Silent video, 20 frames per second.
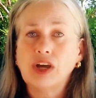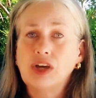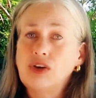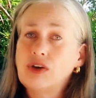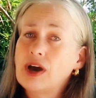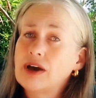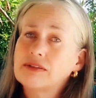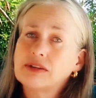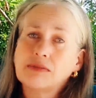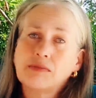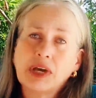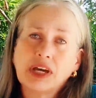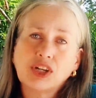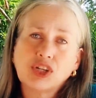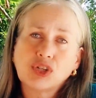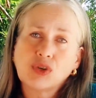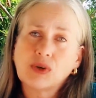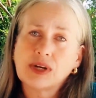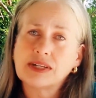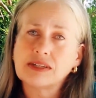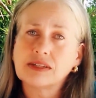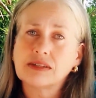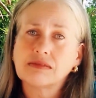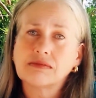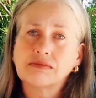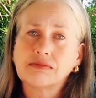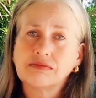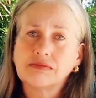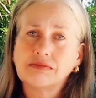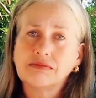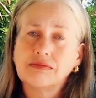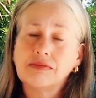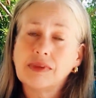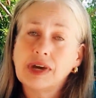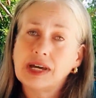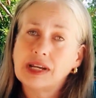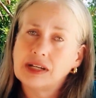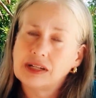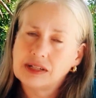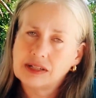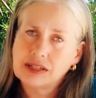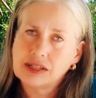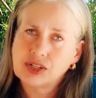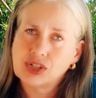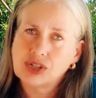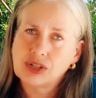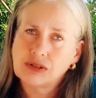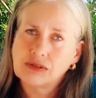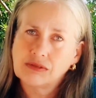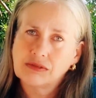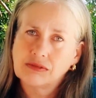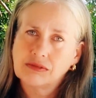you have to make a choice and a decision.